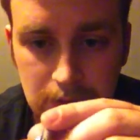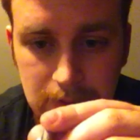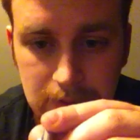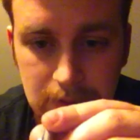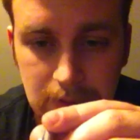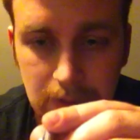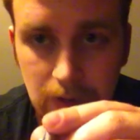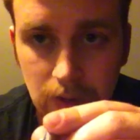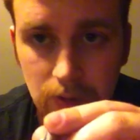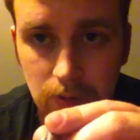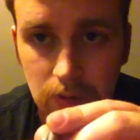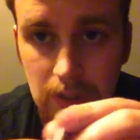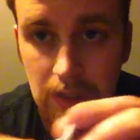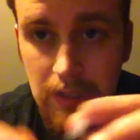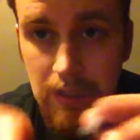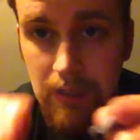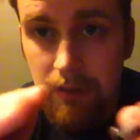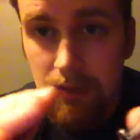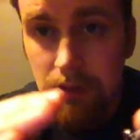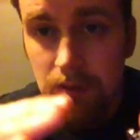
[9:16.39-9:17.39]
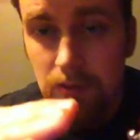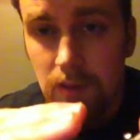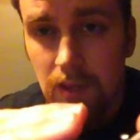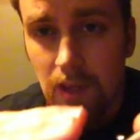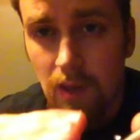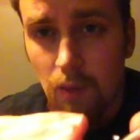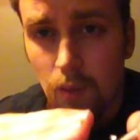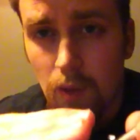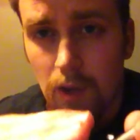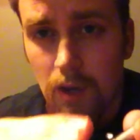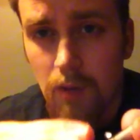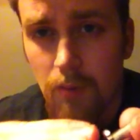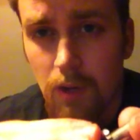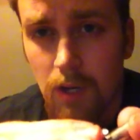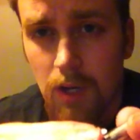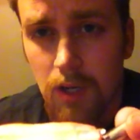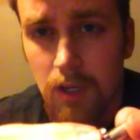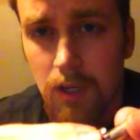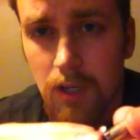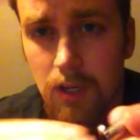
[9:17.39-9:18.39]
down into that wear
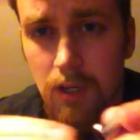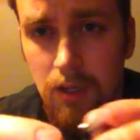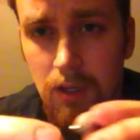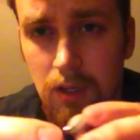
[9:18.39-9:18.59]
mark,